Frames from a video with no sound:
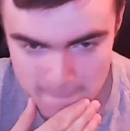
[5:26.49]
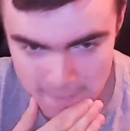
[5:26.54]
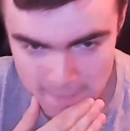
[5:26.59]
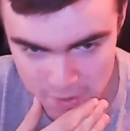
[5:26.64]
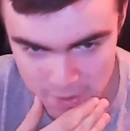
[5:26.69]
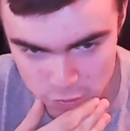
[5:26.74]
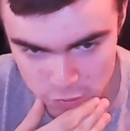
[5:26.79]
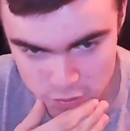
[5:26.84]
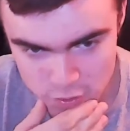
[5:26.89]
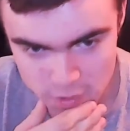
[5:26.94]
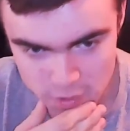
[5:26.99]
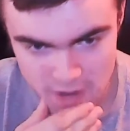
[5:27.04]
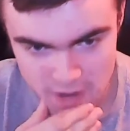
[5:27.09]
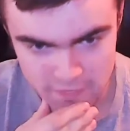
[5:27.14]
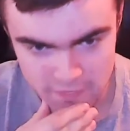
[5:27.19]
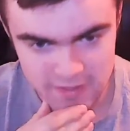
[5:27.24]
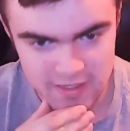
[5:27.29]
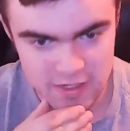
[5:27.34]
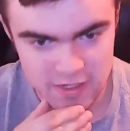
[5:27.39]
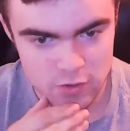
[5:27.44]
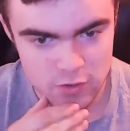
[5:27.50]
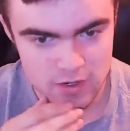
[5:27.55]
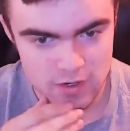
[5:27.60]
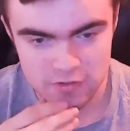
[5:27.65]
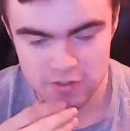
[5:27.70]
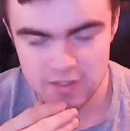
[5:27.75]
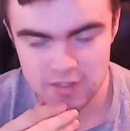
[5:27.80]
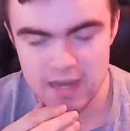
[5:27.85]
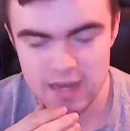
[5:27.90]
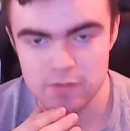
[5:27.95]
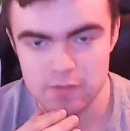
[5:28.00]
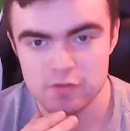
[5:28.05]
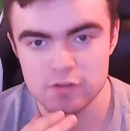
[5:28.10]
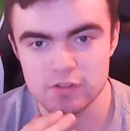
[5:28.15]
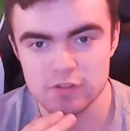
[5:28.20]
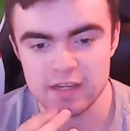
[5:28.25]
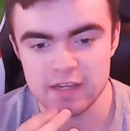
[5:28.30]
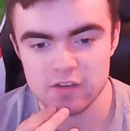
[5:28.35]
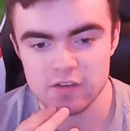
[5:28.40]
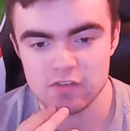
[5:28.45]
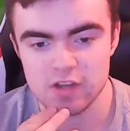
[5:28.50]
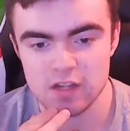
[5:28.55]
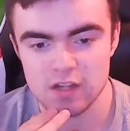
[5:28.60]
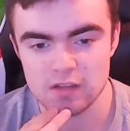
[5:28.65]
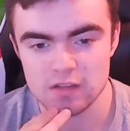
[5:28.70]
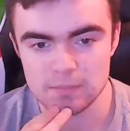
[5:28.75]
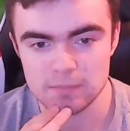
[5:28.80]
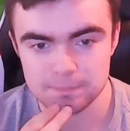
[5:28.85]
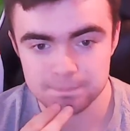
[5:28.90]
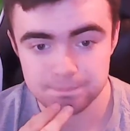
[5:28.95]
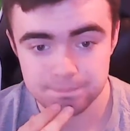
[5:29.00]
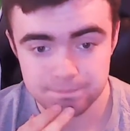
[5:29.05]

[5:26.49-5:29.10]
But I don't know. I think they could actually get a result against Cheltenham.